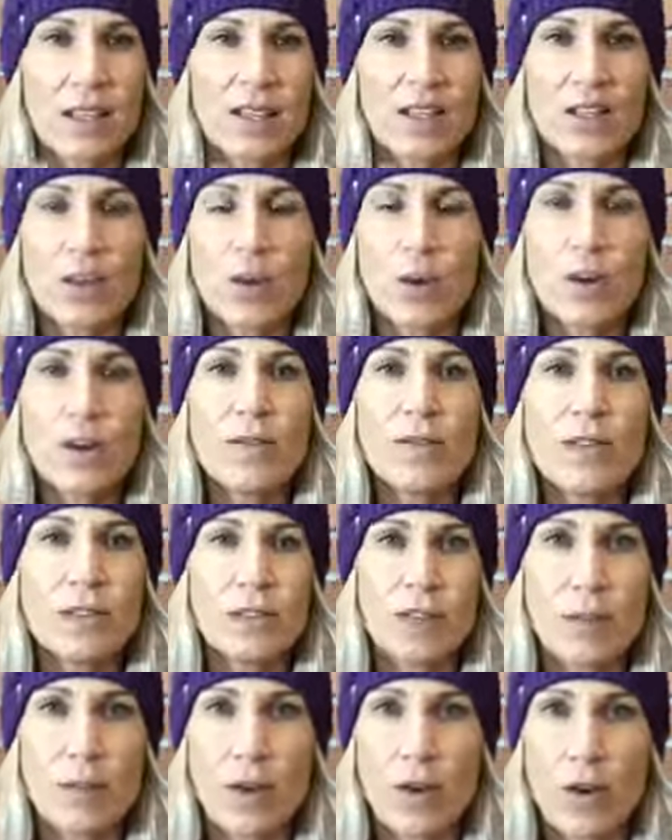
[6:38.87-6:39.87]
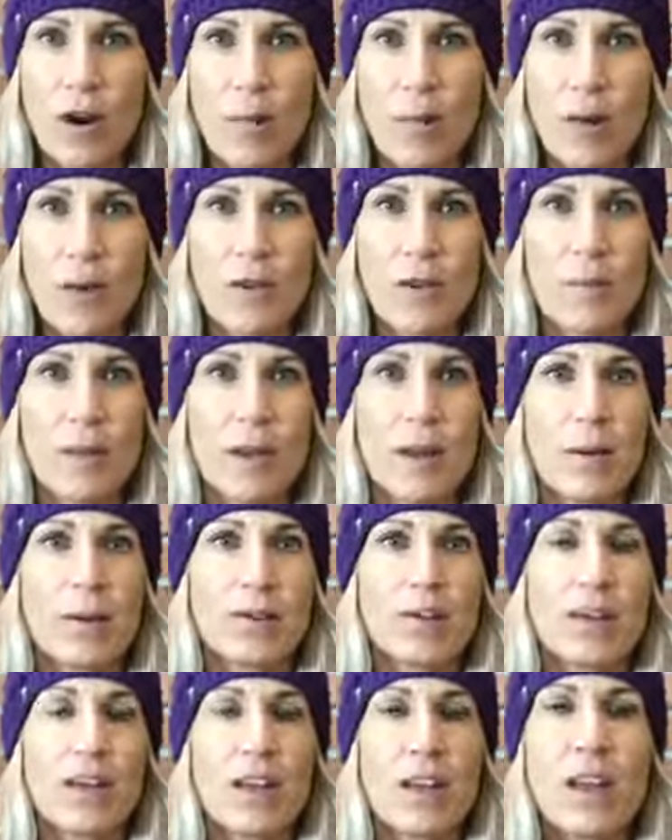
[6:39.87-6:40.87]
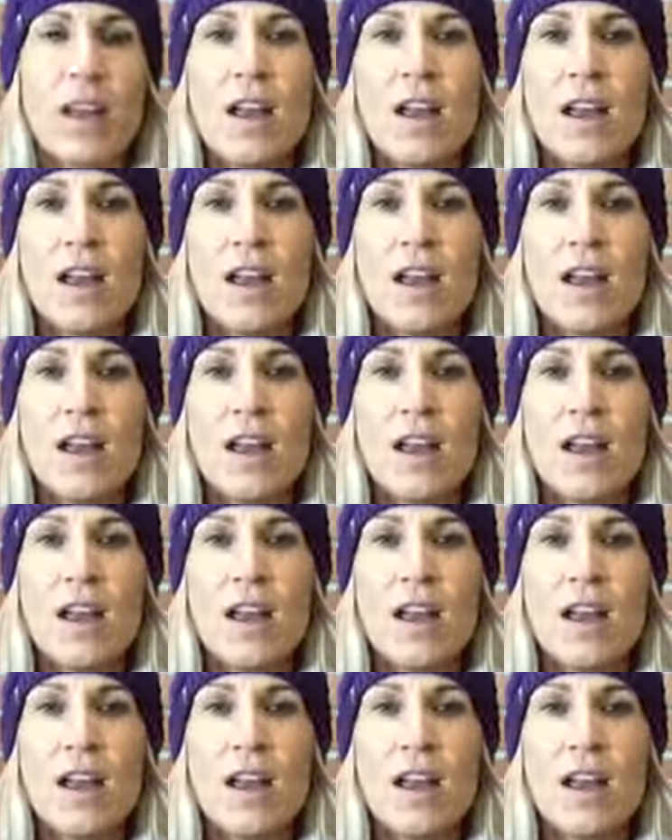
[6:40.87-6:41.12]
And just going to visit my grandmother and being able to,